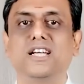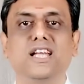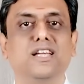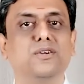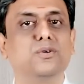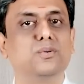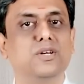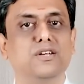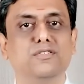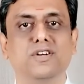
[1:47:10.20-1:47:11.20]
take you
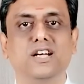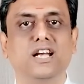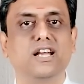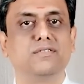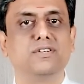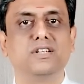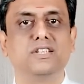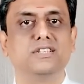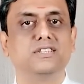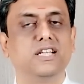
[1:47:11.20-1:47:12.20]
to a different
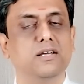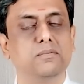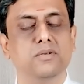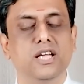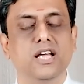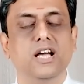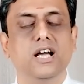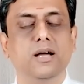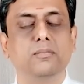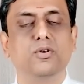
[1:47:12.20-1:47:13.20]
level. This time
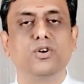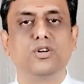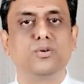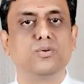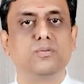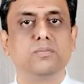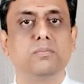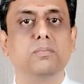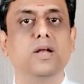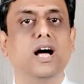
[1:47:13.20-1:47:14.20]
I'm going to
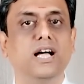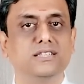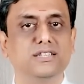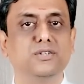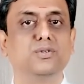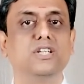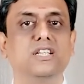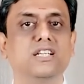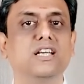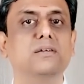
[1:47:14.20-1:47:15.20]
blast you,
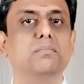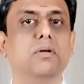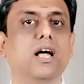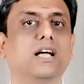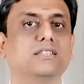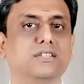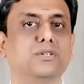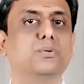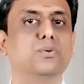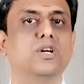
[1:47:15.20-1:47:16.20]
literally
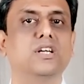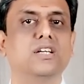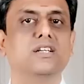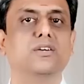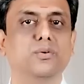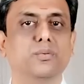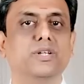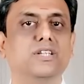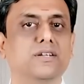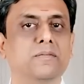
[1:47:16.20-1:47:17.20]
blast you
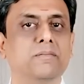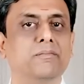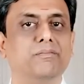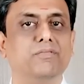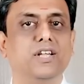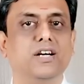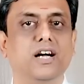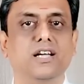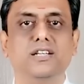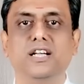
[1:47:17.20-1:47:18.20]
with the
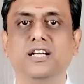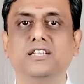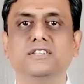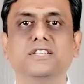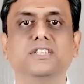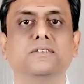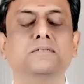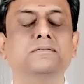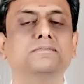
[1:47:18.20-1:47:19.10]
higher energy.